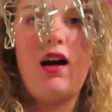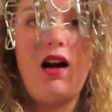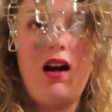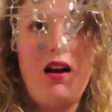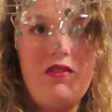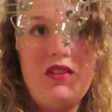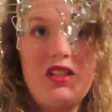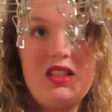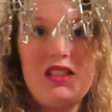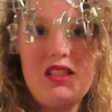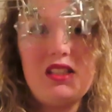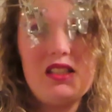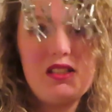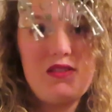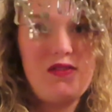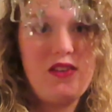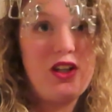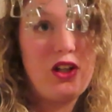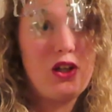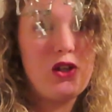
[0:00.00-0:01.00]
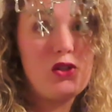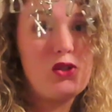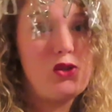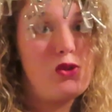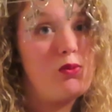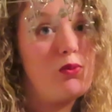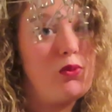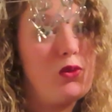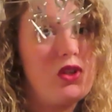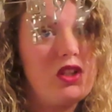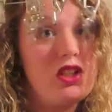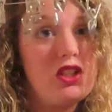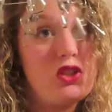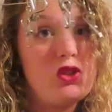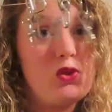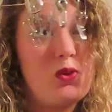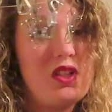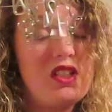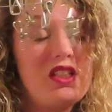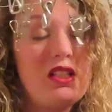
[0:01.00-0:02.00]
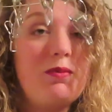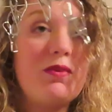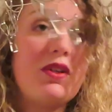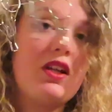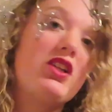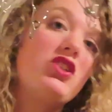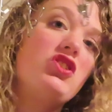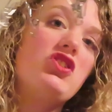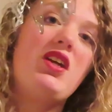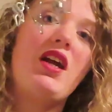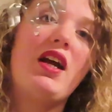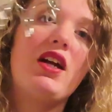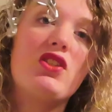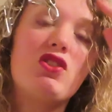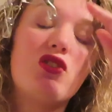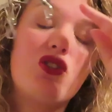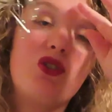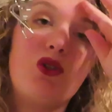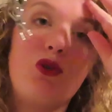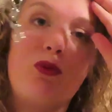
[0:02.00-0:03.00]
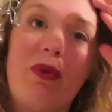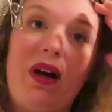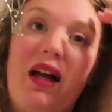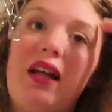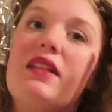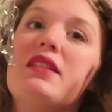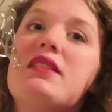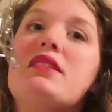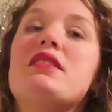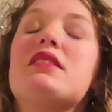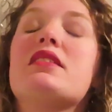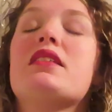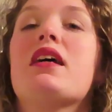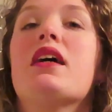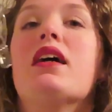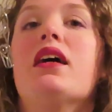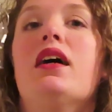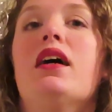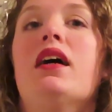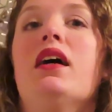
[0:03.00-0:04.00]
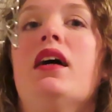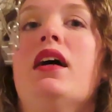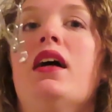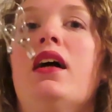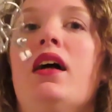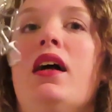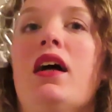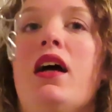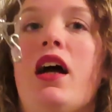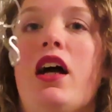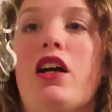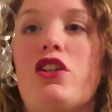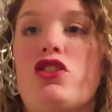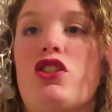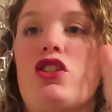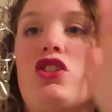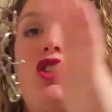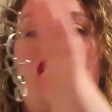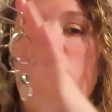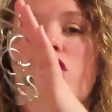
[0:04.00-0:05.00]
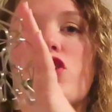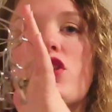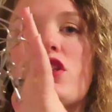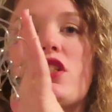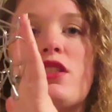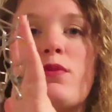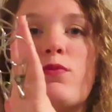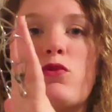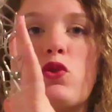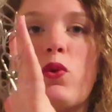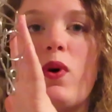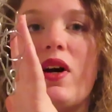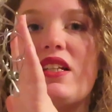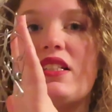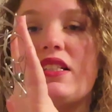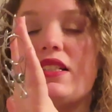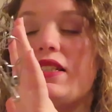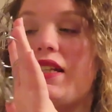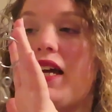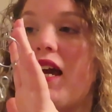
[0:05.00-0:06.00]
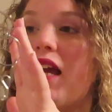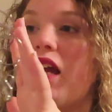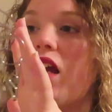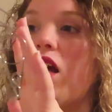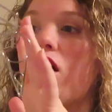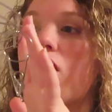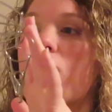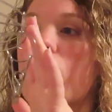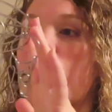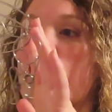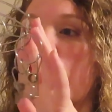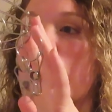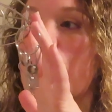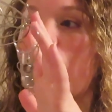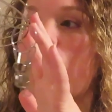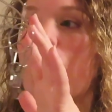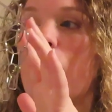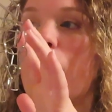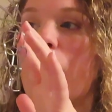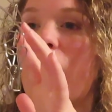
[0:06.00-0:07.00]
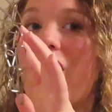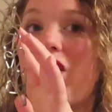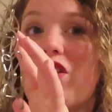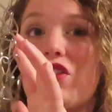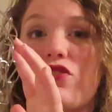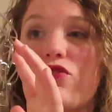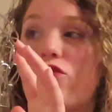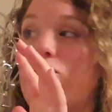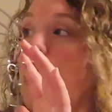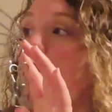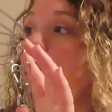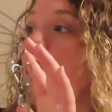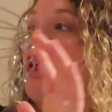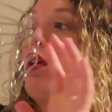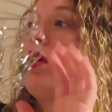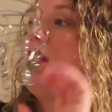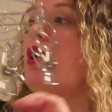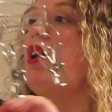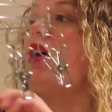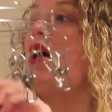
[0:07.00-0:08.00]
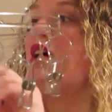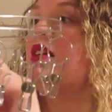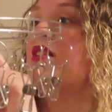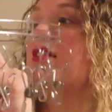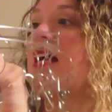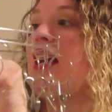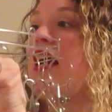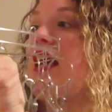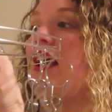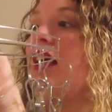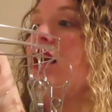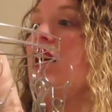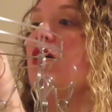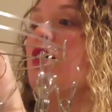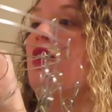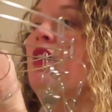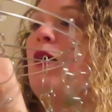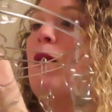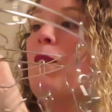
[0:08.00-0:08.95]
Obviously Savannah goes through more than 20 because she has 2 buttons and she changes them twice a day, so that's 4 a day,